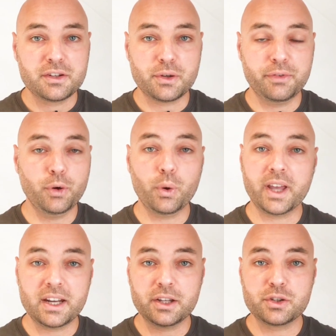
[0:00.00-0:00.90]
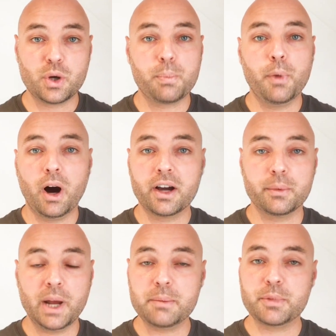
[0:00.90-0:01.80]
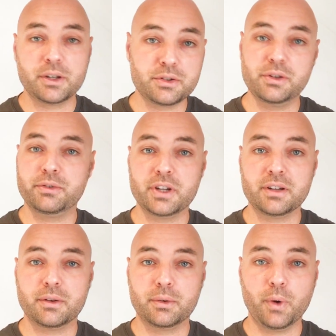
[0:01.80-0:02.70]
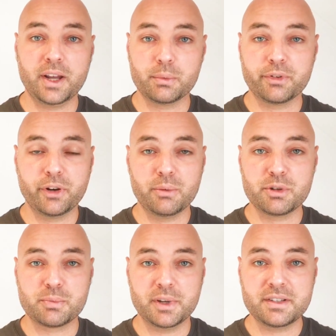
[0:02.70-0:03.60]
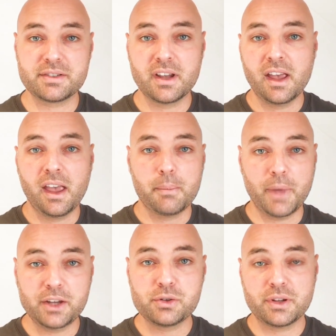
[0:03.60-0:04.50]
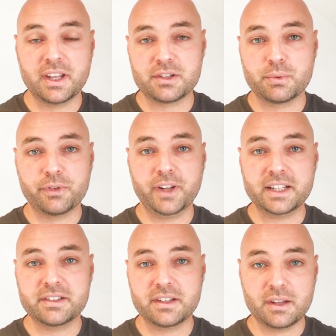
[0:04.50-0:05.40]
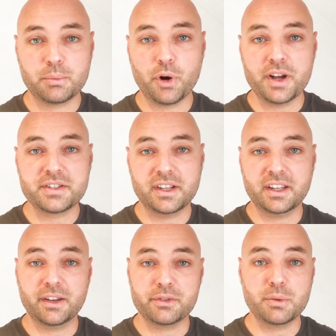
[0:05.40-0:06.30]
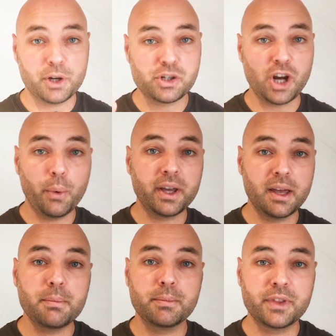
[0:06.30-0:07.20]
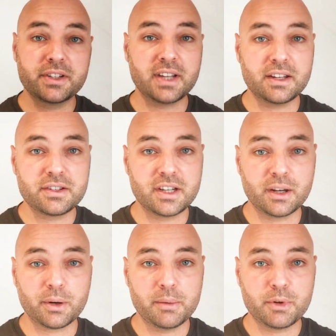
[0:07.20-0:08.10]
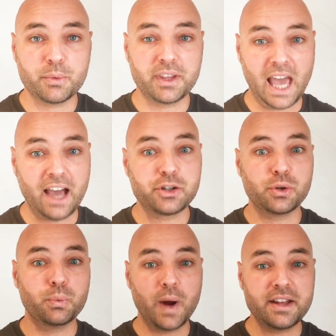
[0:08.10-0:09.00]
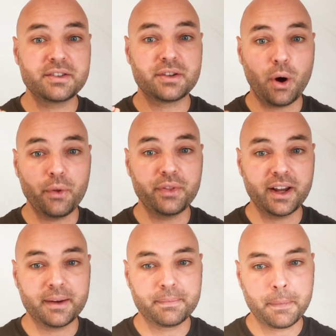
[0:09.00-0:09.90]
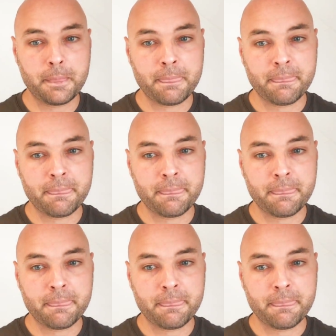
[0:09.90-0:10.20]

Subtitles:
So if you're getting a top market rent because you've done a great refurbishment, make sure that's reflected in the price that he gives you by showing him the tenancy agreement with the actual rent on there.